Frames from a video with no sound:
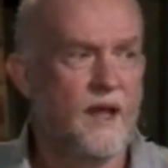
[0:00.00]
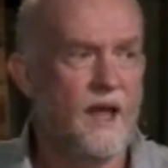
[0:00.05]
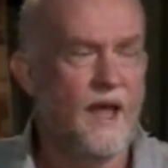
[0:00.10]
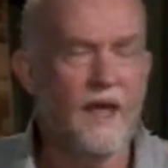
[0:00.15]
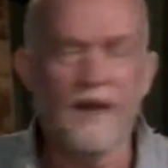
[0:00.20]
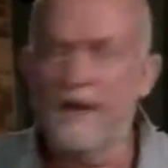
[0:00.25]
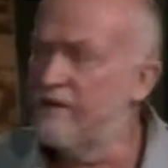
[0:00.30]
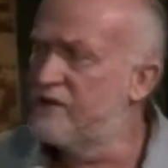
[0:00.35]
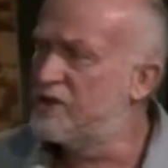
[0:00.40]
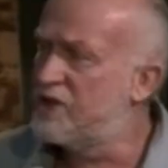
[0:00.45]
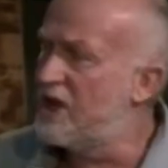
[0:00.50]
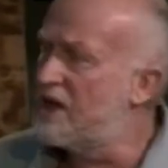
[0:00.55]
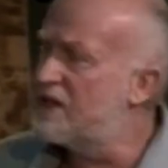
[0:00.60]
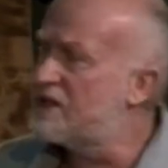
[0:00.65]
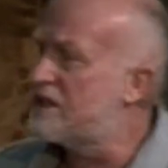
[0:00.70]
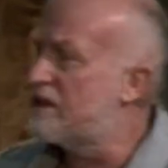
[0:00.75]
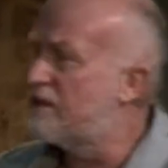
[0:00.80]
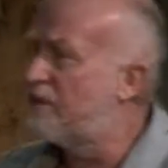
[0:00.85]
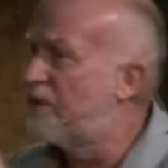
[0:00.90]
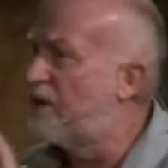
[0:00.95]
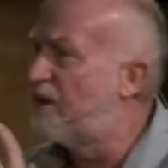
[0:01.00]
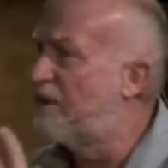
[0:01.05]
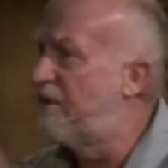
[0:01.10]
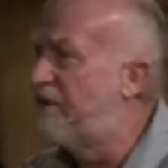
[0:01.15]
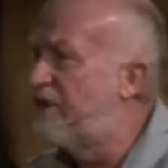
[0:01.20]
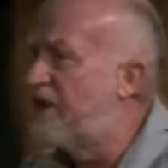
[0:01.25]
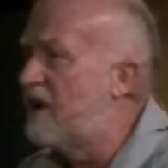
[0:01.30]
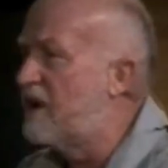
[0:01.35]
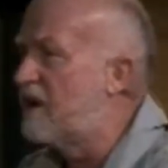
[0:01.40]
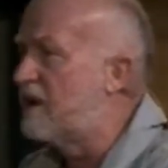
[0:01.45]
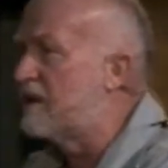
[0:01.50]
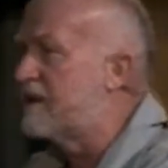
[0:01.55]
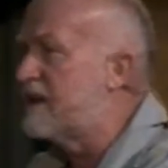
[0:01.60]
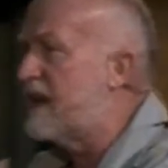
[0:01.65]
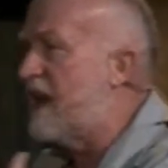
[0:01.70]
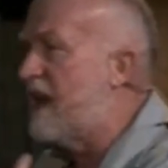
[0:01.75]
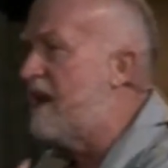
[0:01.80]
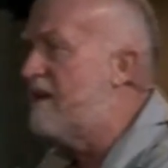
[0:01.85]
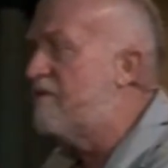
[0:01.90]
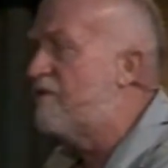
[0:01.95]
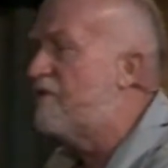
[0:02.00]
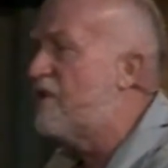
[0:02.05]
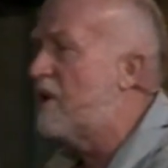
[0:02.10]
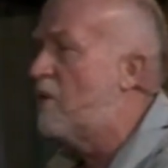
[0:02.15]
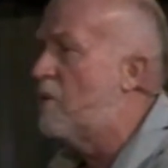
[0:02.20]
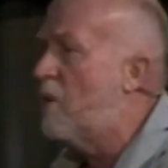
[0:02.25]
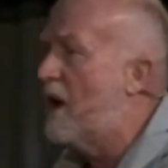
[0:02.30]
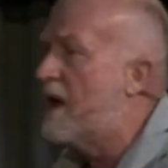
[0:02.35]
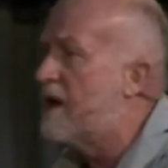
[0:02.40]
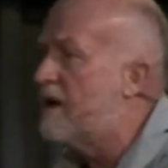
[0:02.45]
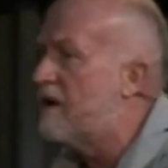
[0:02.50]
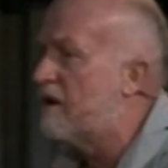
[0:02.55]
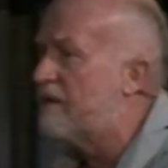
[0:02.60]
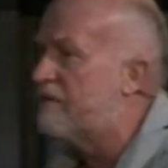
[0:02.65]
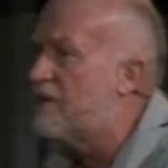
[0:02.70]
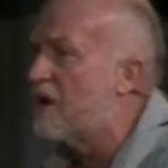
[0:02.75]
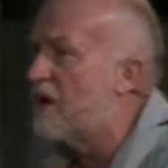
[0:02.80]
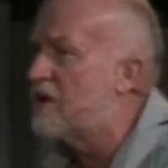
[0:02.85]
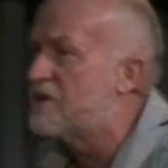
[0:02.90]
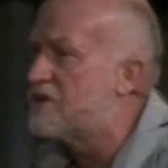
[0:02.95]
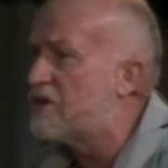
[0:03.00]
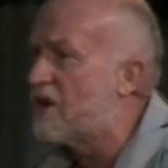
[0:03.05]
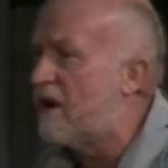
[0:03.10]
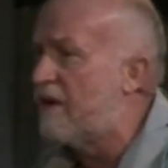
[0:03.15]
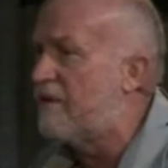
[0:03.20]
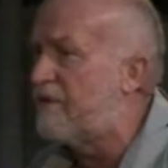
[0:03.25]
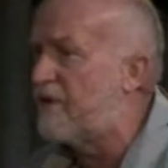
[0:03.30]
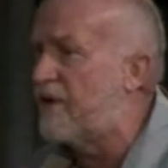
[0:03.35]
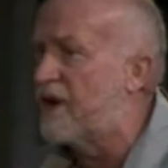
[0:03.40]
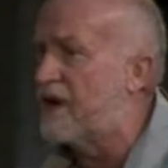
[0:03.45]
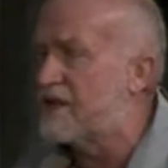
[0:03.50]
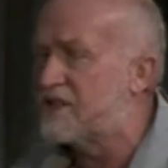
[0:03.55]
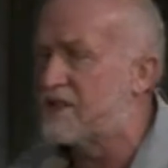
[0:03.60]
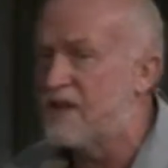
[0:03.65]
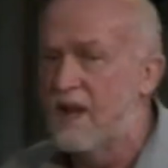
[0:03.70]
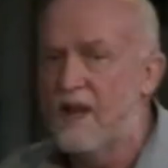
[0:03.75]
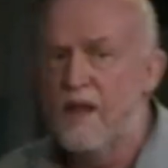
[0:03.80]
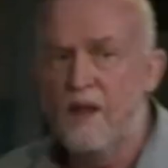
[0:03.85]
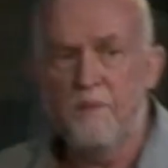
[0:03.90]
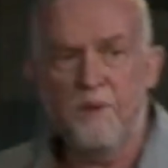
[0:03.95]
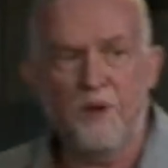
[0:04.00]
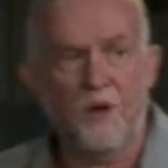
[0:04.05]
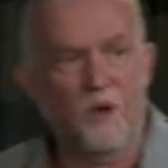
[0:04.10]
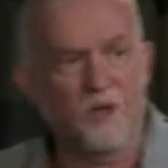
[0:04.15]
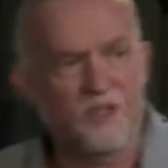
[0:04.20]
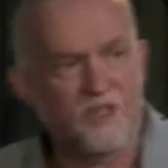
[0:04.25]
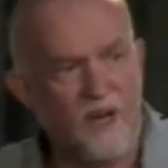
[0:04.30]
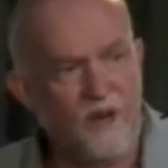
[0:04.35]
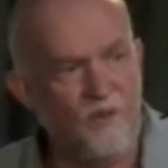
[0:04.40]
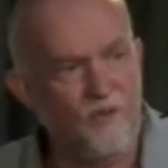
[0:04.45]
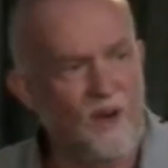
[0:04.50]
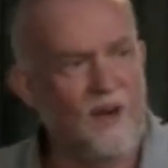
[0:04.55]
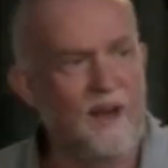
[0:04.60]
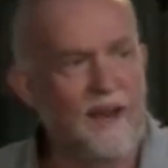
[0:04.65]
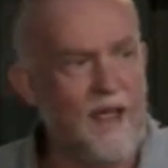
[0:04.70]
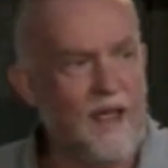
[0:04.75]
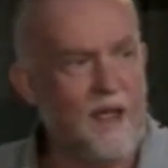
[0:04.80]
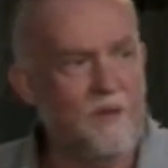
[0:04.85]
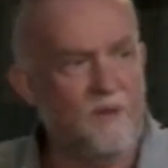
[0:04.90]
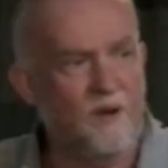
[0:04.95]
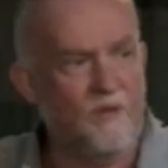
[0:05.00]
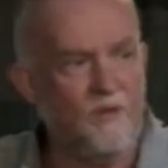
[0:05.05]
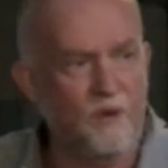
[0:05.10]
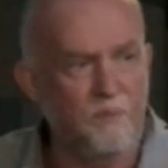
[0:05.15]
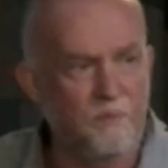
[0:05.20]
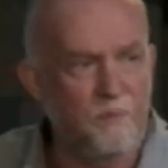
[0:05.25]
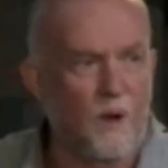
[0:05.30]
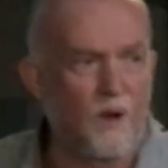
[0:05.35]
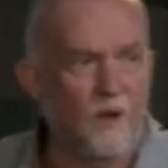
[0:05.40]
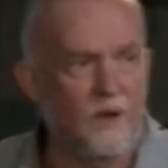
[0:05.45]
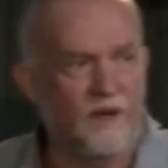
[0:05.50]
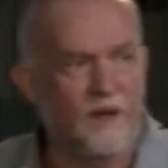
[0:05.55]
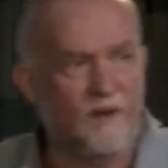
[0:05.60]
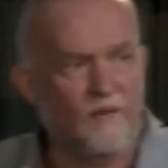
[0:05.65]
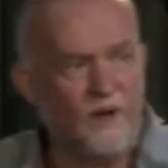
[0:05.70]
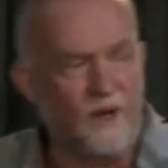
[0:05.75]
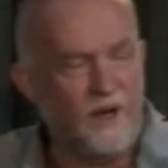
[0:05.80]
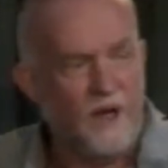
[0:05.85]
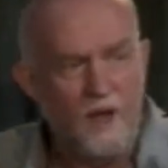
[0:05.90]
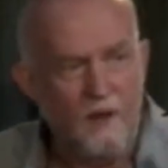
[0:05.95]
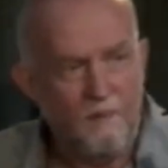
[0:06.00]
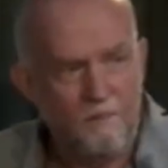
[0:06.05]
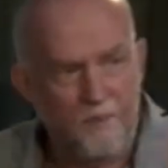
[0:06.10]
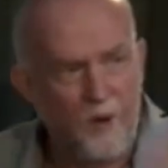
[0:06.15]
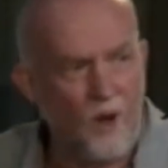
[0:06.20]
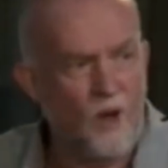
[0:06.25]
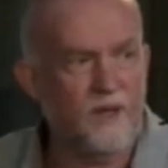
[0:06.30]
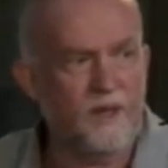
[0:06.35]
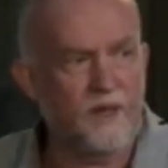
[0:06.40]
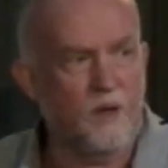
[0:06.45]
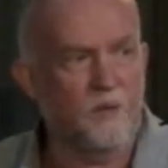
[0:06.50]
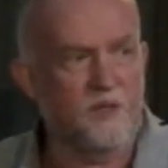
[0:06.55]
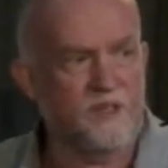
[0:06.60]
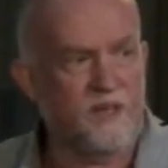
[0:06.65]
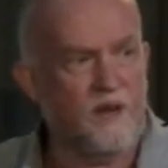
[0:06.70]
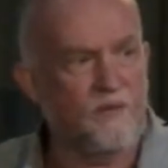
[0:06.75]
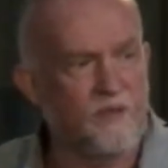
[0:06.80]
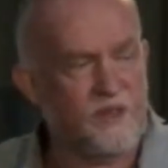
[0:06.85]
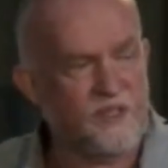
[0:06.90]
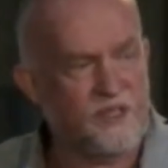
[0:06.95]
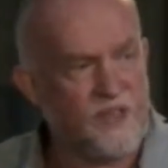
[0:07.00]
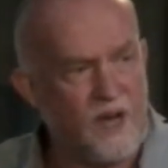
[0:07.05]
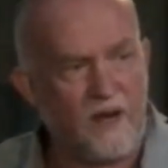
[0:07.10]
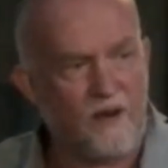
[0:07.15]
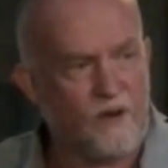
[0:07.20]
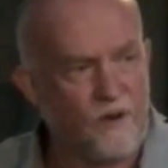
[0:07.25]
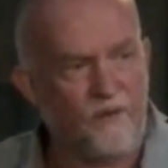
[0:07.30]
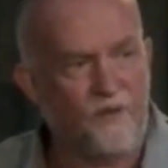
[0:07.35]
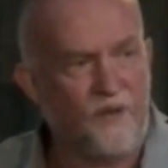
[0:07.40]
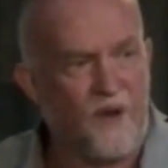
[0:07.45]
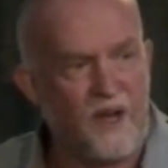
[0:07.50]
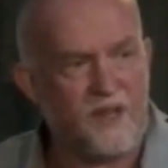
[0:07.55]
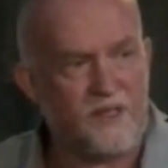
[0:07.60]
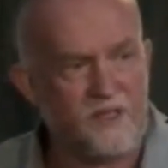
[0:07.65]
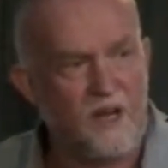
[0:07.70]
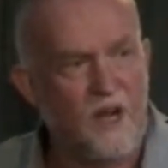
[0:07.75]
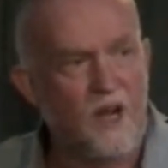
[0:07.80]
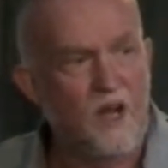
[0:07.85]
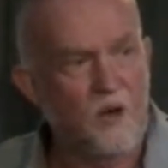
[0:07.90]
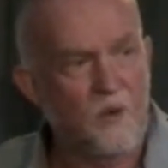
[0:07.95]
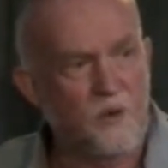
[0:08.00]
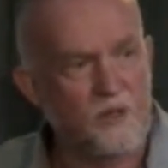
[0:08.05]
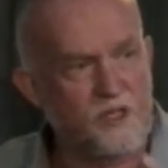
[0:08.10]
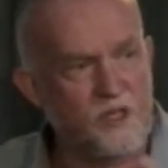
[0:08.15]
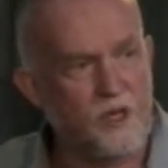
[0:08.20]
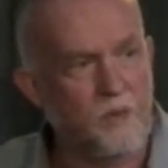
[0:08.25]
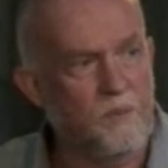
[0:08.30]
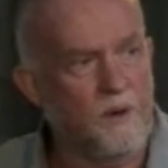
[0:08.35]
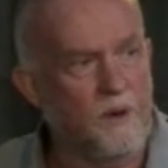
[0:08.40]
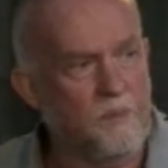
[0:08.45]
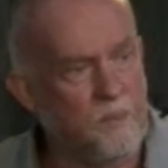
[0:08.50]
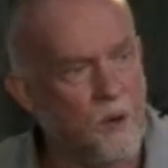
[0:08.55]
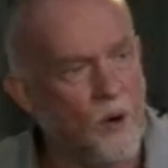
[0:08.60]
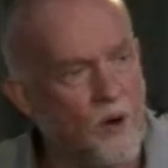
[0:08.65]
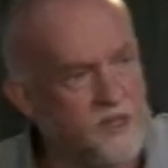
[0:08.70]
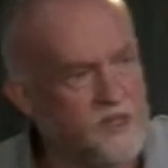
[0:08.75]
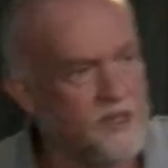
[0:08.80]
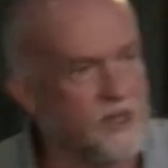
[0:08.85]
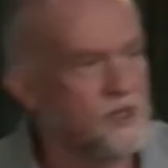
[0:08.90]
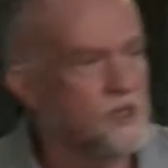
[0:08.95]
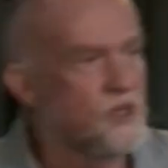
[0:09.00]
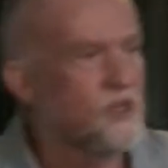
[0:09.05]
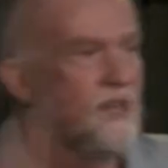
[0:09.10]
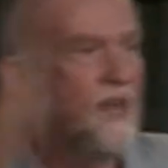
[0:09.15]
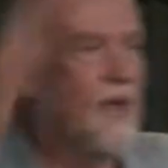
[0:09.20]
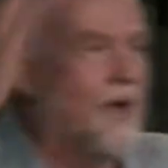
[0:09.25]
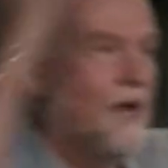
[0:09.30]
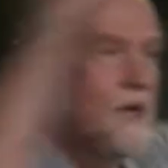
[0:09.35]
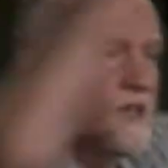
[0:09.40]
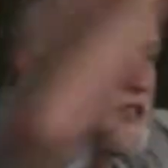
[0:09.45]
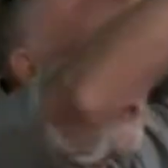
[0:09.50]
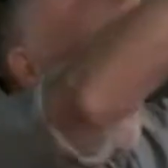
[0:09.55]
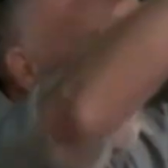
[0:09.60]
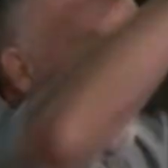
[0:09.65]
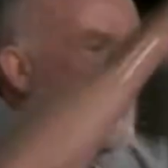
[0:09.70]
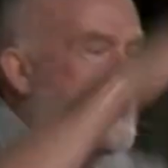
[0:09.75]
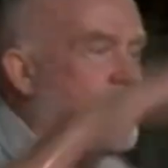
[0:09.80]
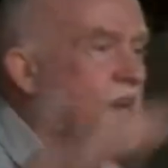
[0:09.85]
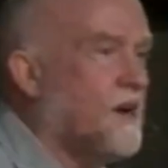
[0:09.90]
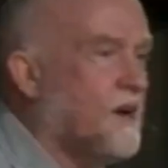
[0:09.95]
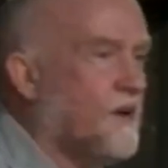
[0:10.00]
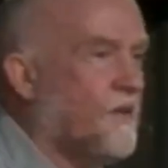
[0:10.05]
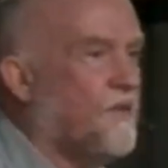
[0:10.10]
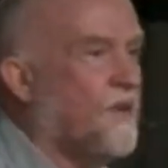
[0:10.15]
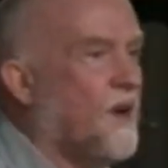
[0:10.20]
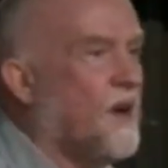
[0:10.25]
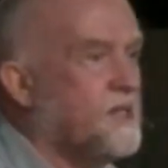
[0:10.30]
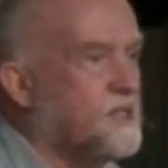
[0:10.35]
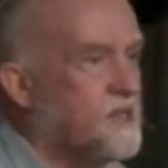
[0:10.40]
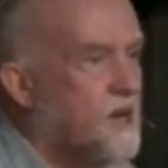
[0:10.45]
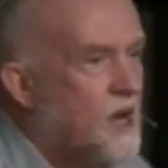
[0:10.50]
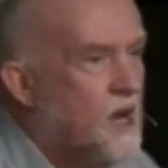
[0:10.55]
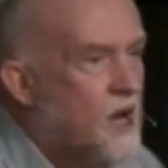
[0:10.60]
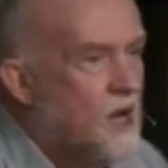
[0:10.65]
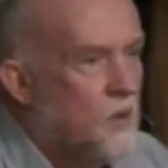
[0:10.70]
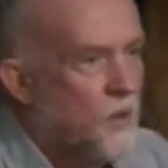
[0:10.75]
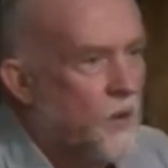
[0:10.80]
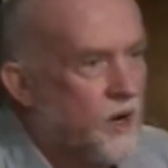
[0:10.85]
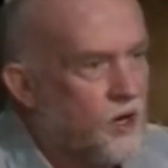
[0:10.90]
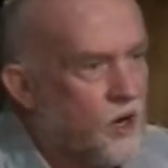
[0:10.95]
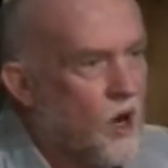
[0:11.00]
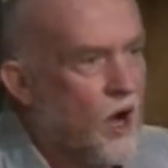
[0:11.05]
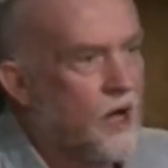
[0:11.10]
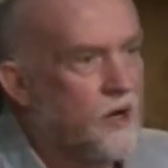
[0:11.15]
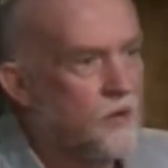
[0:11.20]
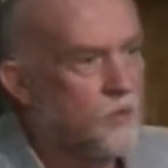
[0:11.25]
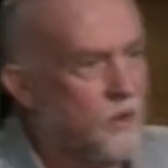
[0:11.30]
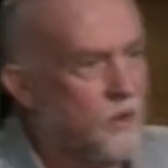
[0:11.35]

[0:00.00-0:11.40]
And if Jesus fulfilled every one of those offerings, because every lamb, every bull, every bird that was ever sacrificed was simply pointing to the ultimate sacrifice where God would